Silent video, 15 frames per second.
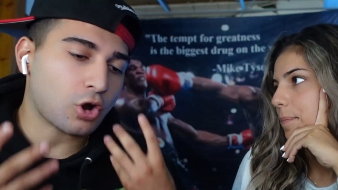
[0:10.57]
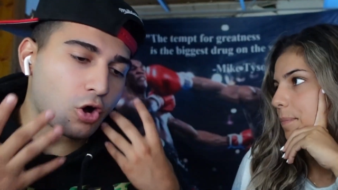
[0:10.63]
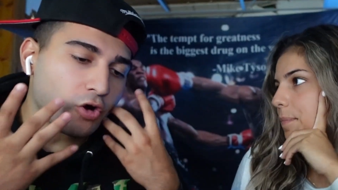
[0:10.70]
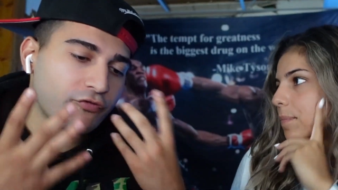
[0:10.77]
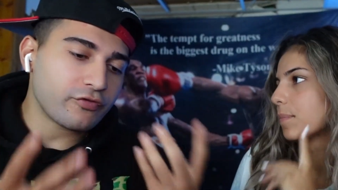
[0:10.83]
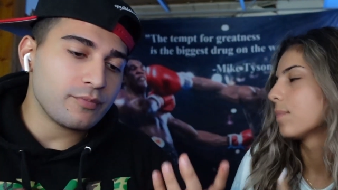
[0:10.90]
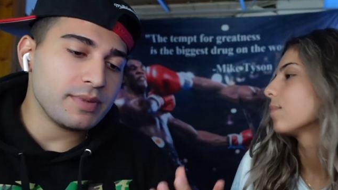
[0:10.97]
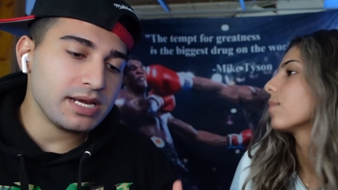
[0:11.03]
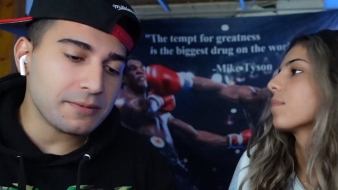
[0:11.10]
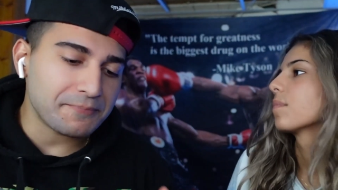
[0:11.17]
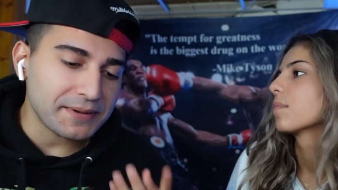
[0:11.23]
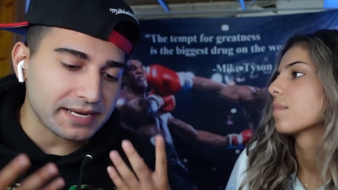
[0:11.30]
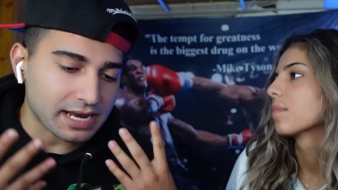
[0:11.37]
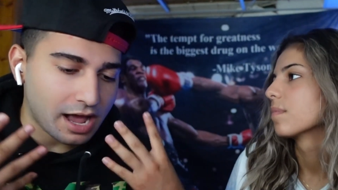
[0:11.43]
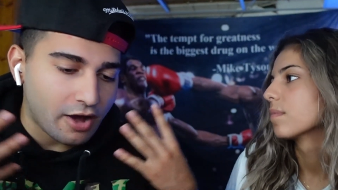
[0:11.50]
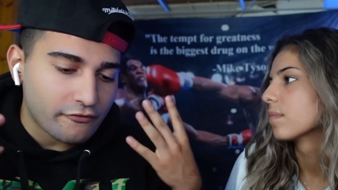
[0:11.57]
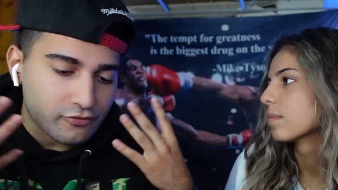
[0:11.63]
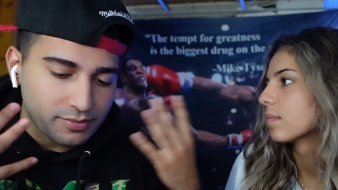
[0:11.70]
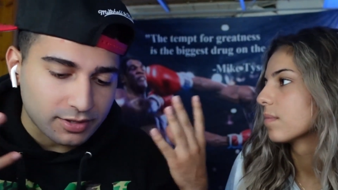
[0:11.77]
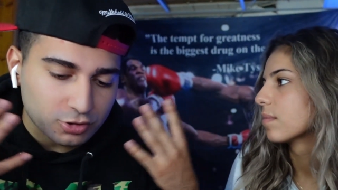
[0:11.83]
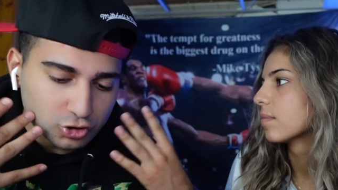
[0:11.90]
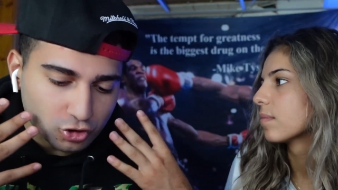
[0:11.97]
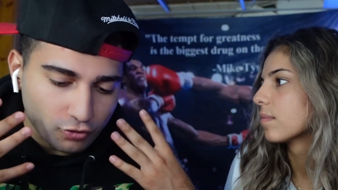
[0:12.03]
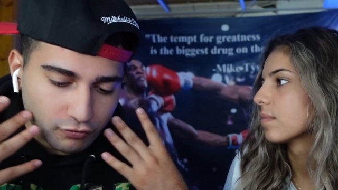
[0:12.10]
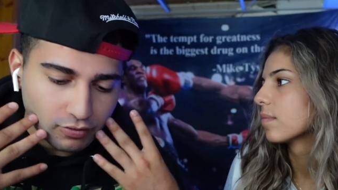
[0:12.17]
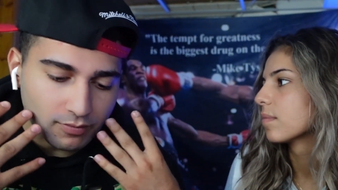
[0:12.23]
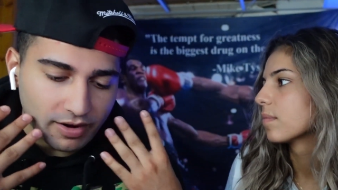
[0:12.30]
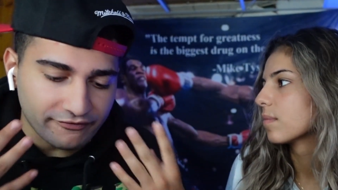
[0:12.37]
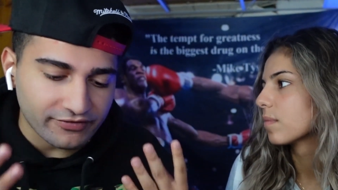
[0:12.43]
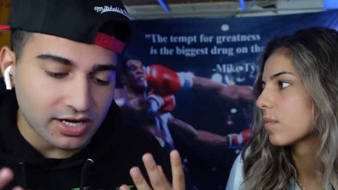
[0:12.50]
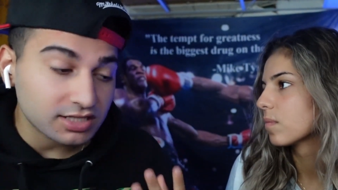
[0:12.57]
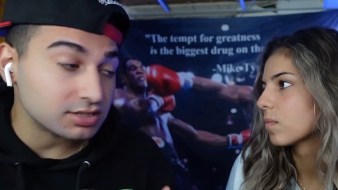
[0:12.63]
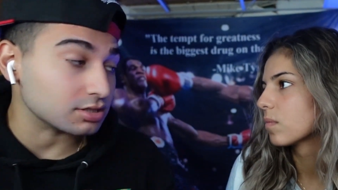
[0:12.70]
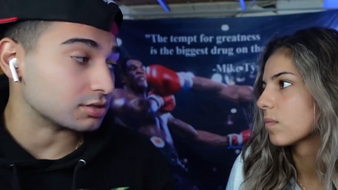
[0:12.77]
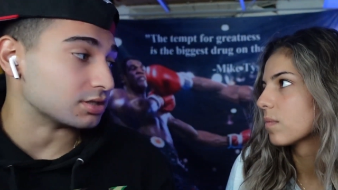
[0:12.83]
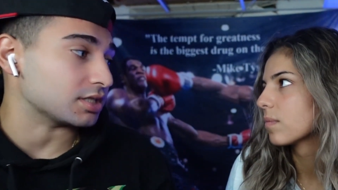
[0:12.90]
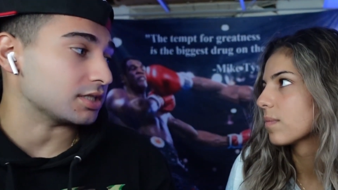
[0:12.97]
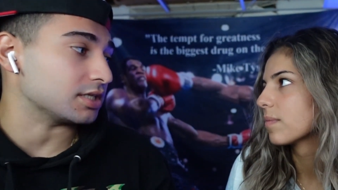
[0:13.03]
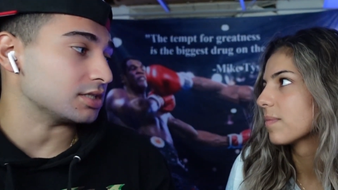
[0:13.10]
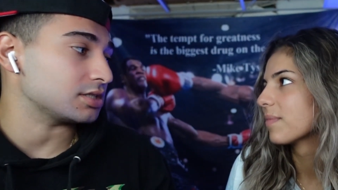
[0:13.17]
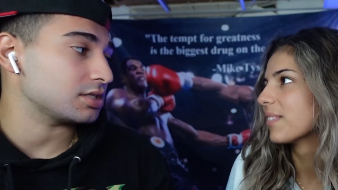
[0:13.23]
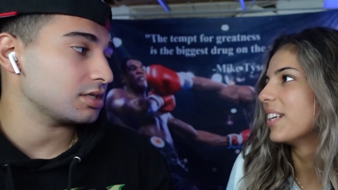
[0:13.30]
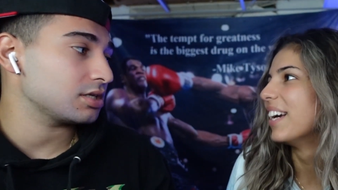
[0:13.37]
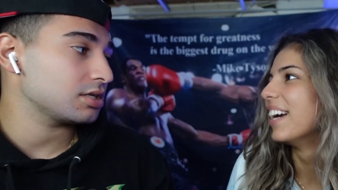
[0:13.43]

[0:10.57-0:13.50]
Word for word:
Speaker 1: hard for me to be an alpha male, so when my face looks like this.